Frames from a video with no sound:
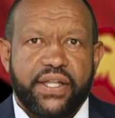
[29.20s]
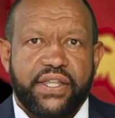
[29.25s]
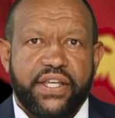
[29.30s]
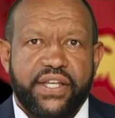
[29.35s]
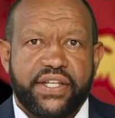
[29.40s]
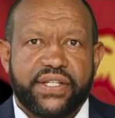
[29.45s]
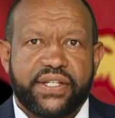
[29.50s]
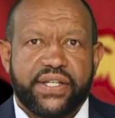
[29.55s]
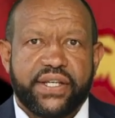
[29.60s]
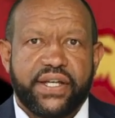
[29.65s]

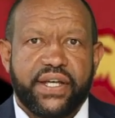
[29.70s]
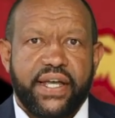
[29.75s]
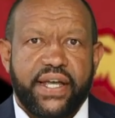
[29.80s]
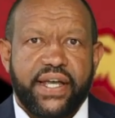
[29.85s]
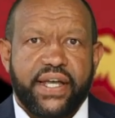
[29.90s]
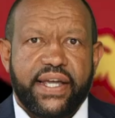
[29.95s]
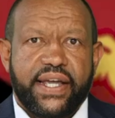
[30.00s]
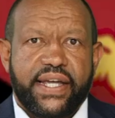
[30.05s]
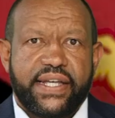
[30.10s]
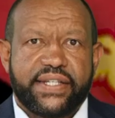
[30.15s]
This
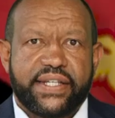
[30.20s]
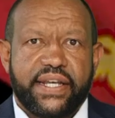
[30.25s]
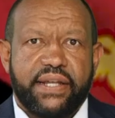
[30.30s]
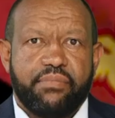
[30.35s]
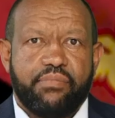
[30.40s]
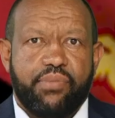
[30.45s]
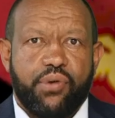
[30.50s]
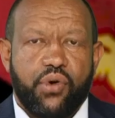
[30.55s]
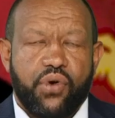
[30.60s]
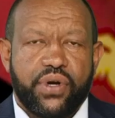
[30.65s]
is an
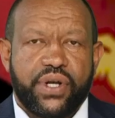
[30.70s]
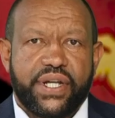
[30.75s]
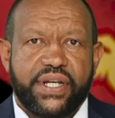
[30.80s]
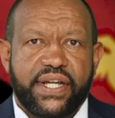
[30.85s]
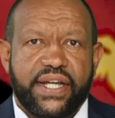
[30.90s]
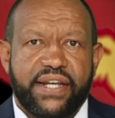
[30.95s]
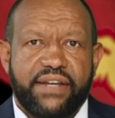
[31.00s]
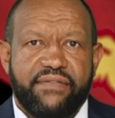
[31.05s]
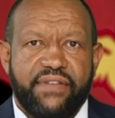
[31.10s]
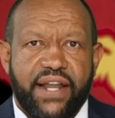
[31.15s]

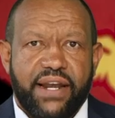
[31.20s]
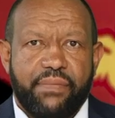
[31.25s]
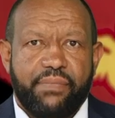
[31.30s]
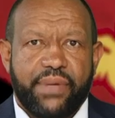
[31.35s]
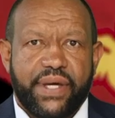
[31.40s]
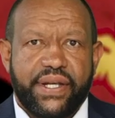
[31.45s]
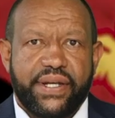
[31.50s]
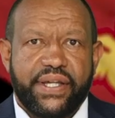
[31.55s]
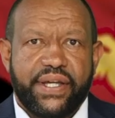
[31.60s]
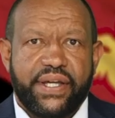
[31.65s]
important
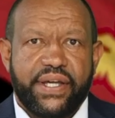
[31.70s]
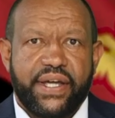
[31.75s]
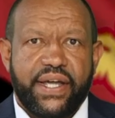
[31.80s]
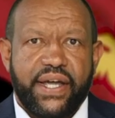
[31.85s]
development